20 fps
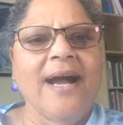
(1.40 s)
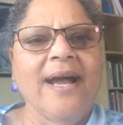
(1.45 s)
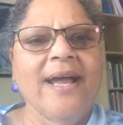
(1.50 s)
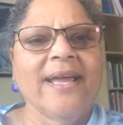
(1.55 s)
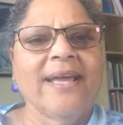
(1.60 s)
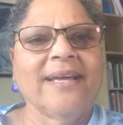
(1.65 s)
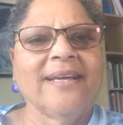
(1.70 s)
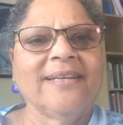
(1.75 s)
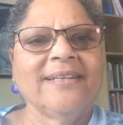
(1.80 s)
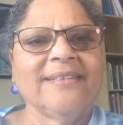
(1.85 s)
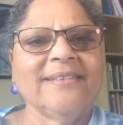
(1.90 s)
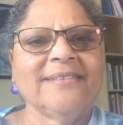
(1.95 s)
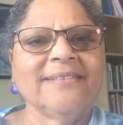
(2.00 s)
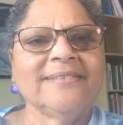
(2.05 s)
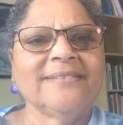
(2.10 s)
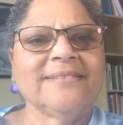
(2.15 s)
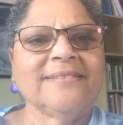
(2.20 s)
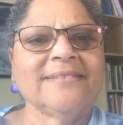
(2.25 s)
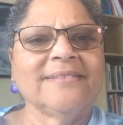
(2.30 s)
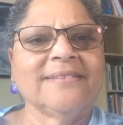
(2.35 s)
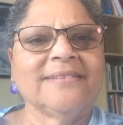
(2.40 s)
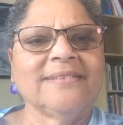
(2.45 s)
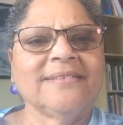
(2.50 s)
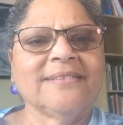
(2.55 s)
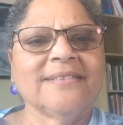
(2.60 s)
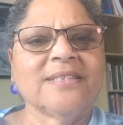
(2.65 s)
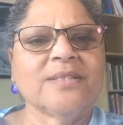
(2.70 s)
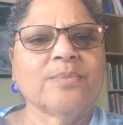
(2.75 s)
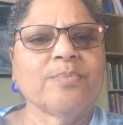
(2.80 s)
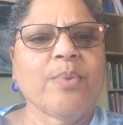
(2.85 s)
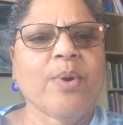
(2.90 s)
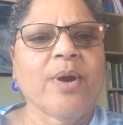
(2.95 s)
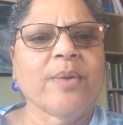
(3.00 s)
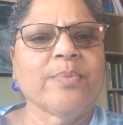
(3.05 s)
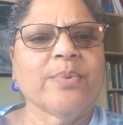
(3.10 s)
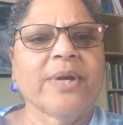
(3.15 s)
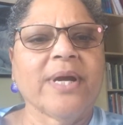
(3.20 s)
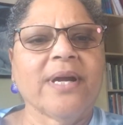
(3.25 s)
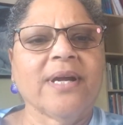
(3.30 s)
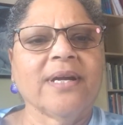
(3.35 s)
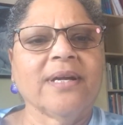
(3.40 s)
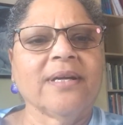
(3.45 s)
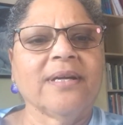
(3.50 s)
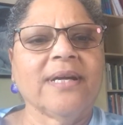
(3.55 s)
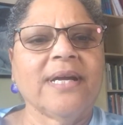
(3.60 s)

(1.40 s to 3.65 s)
Hi, this is Barbara